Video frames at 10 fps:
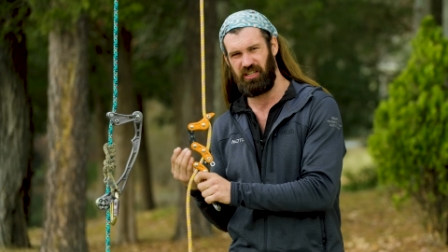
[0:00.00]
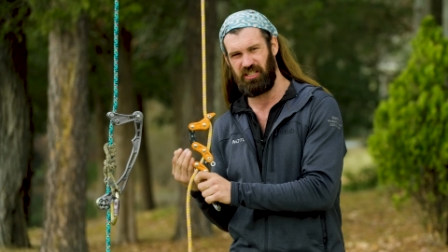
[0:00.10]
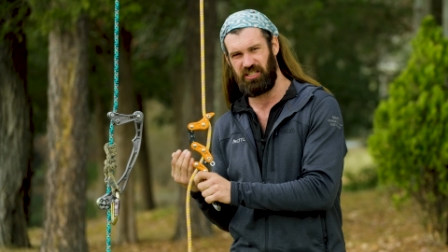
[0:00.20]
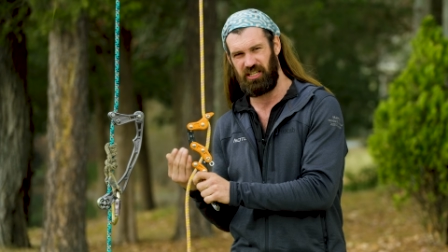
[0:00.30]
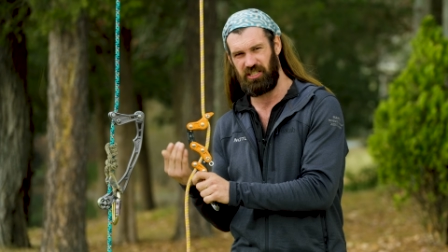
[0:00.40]
in the
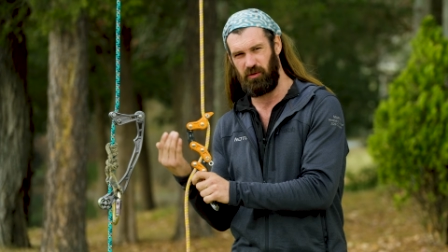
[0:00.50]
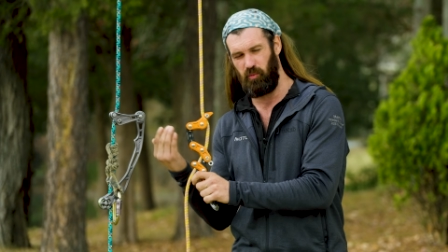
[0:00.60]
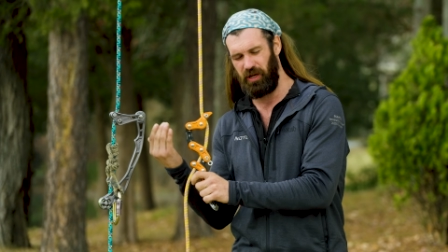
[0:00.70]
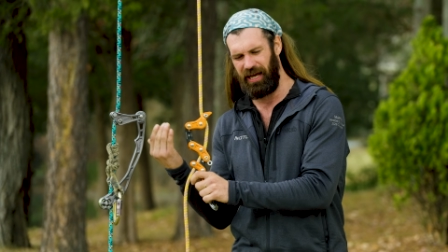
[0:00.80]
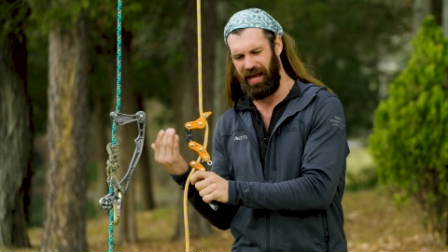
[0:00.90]
system.
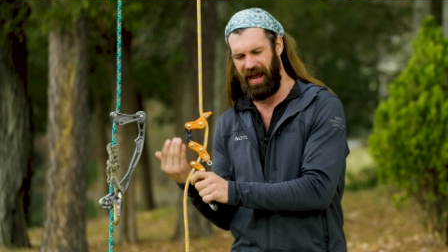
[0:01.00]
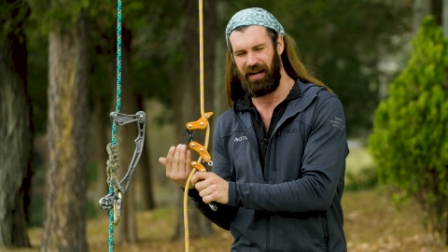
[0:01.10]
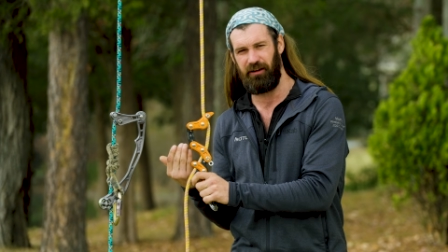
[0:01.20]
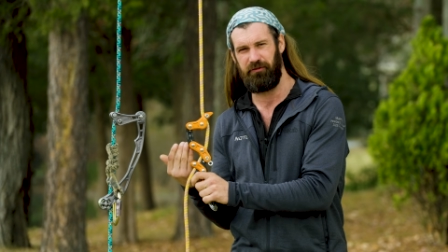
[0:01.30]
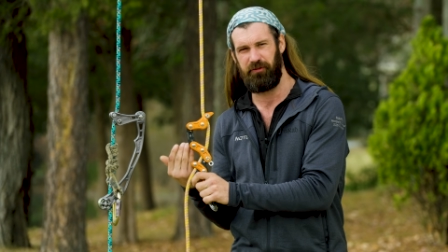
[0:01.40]
We get
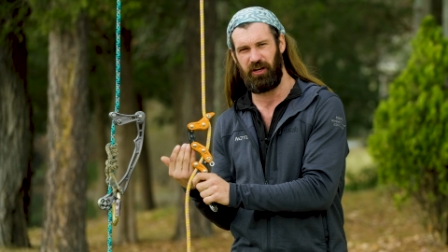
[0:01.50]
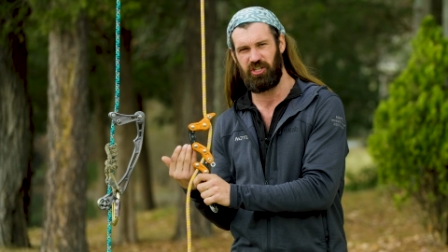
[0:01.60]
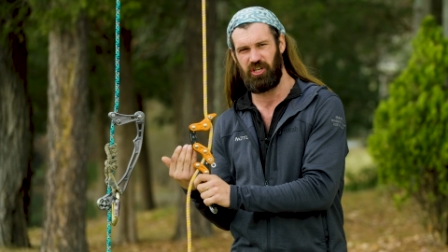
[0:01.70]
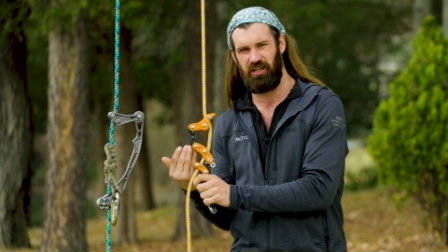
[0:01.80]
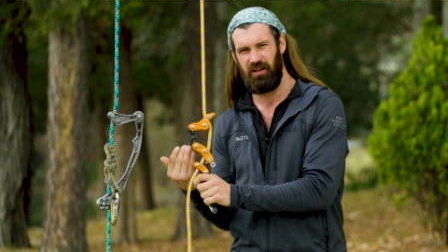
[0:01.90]
added
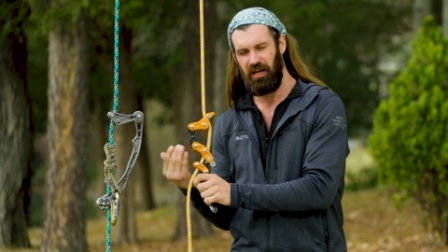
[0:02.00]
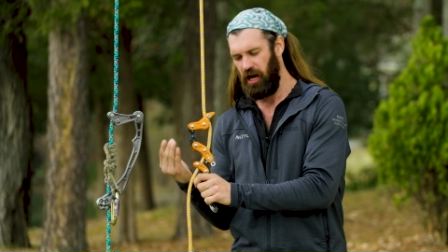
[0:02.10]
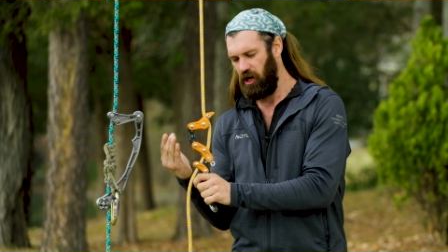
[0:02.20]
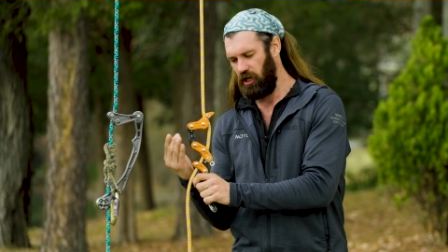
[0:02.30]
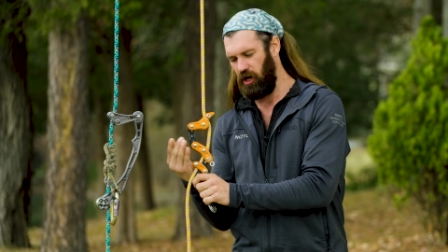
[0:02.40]
friction
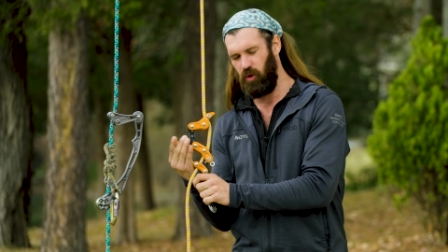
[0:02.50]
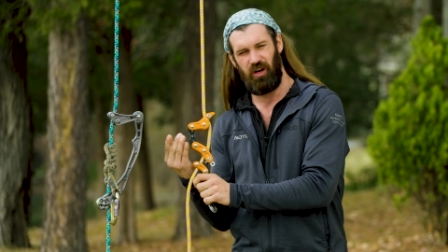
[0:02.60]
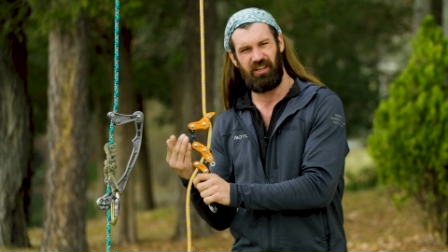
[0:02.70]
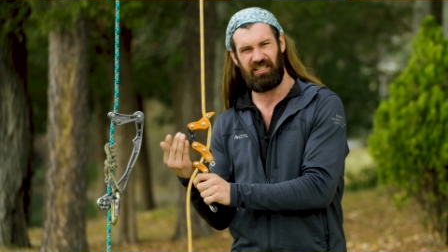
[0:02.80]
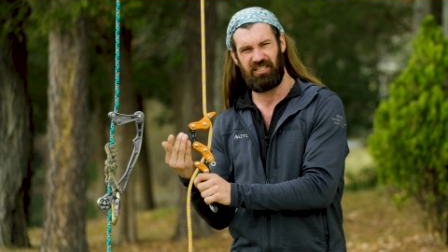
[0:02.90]
lower in the